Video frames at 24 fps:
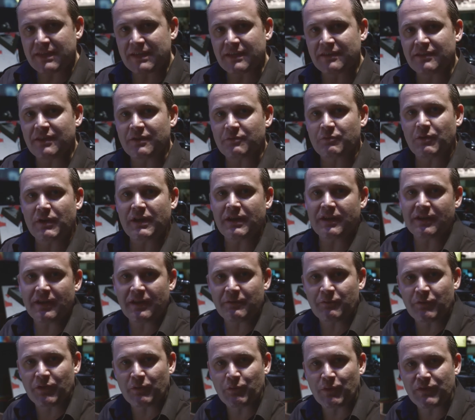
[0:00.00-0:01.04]
thing that
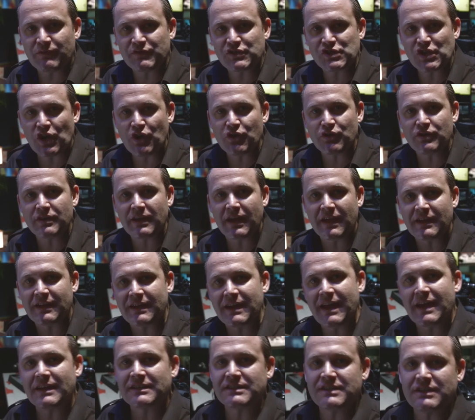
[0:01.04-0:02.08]
we've shown and
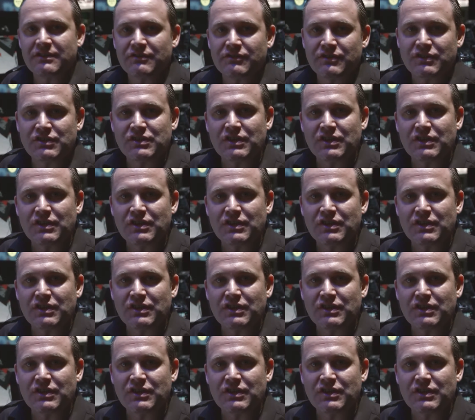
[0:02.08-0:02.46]
announced here at the